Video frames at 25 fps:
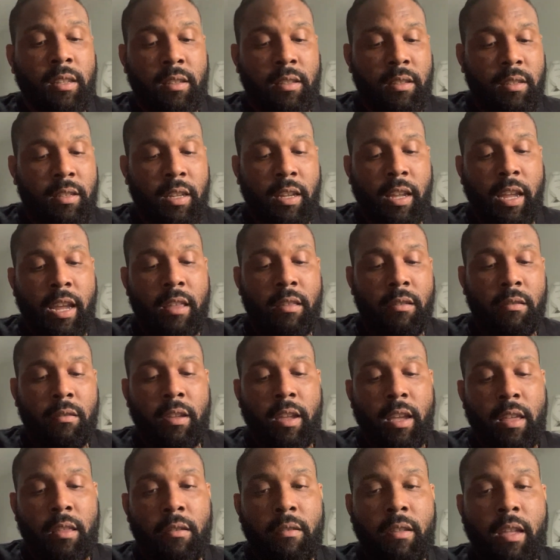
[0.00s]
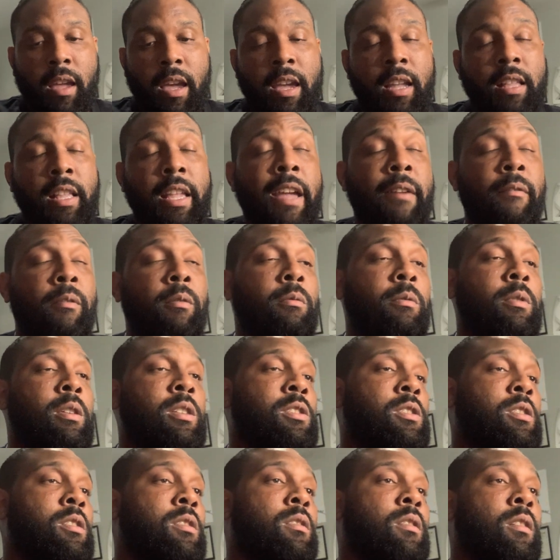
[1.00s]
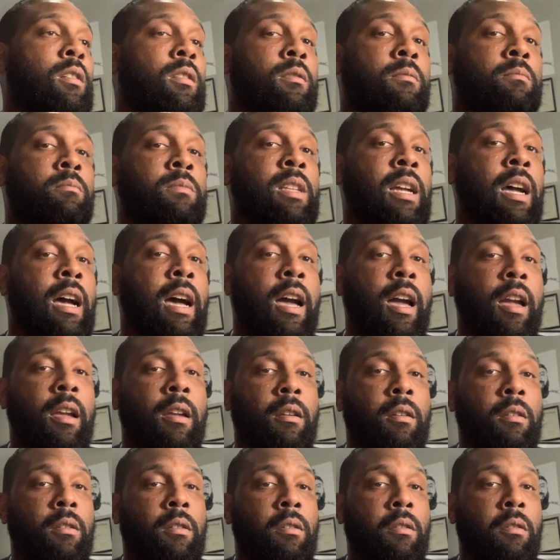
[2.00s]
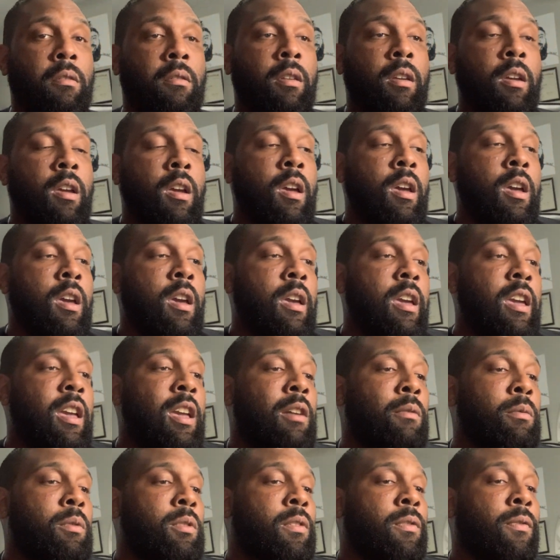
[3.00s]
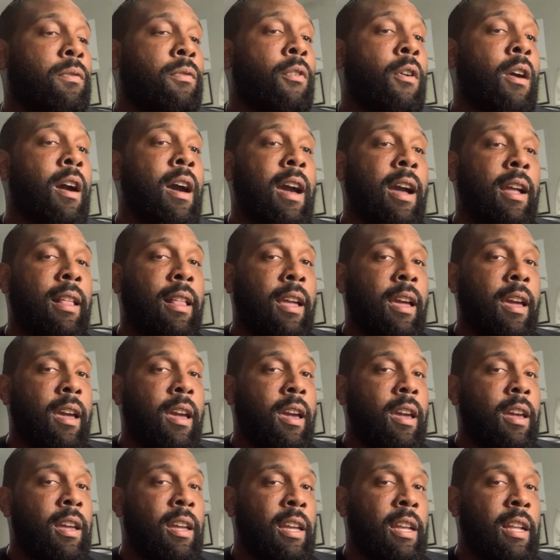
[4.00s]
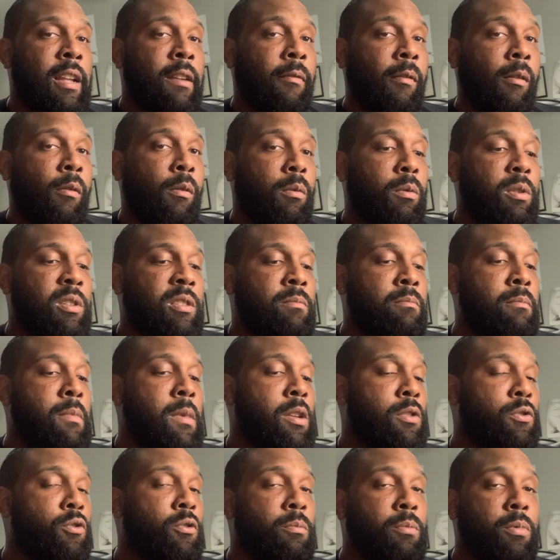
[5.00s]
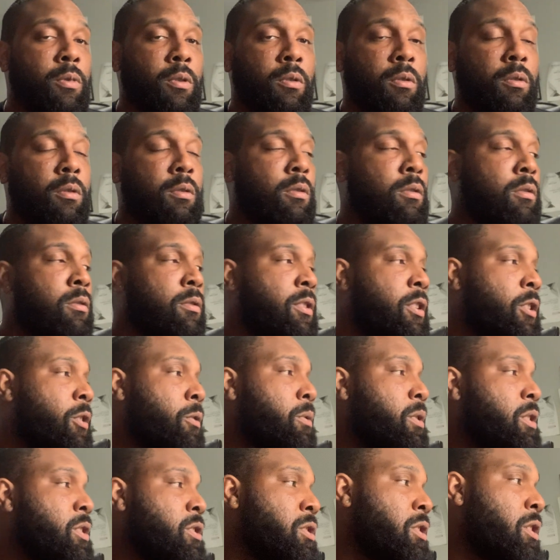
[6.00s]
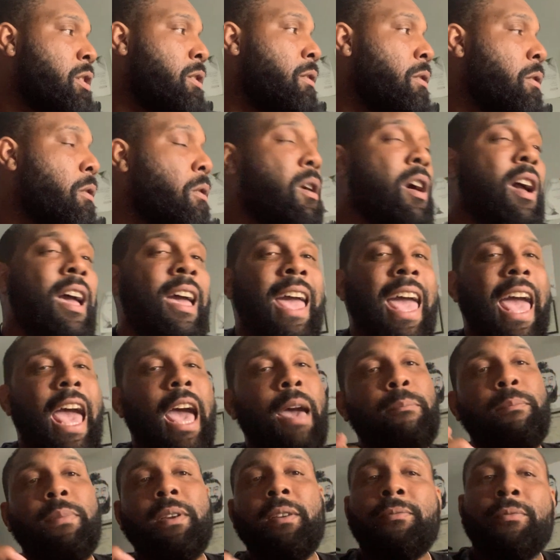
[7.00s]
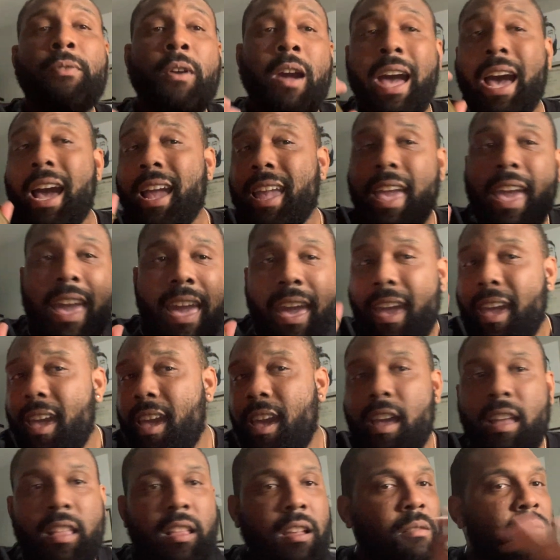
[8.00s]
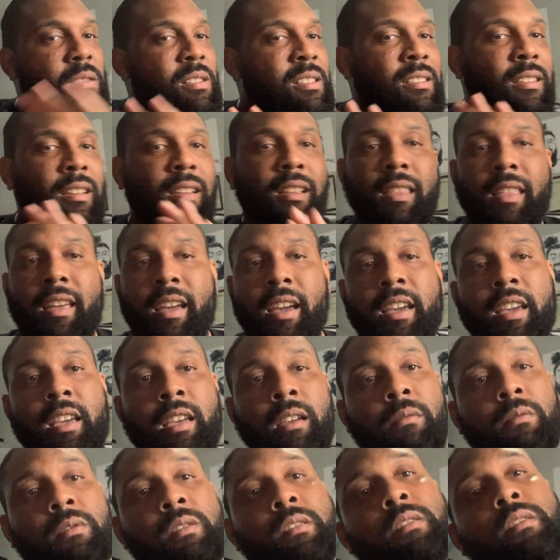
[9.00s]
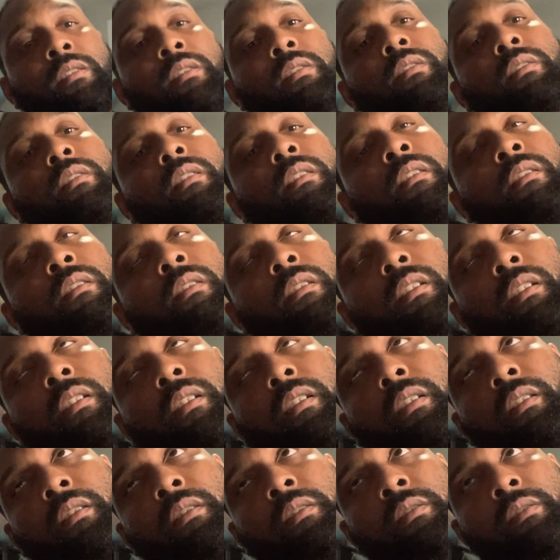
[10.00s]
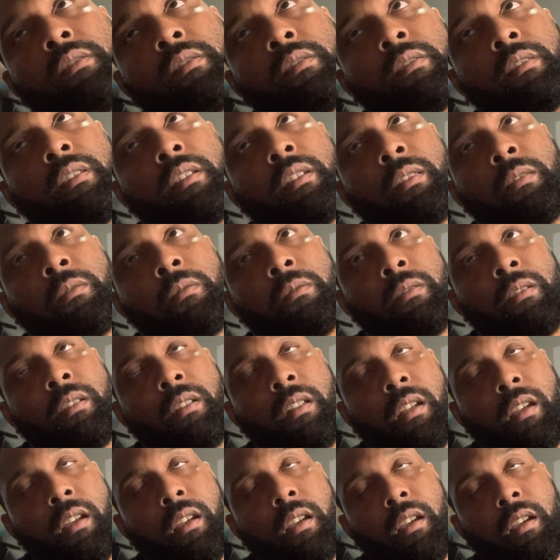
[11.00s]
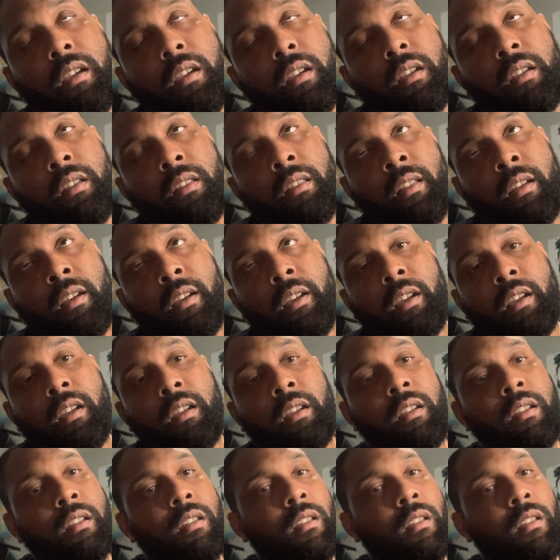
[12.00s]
together the other day, and everyone just looked tired. It was Friday. Everyone was miserable. There was no happy Friday. There was none of that. It was just, okay, let's just get through the day. Like,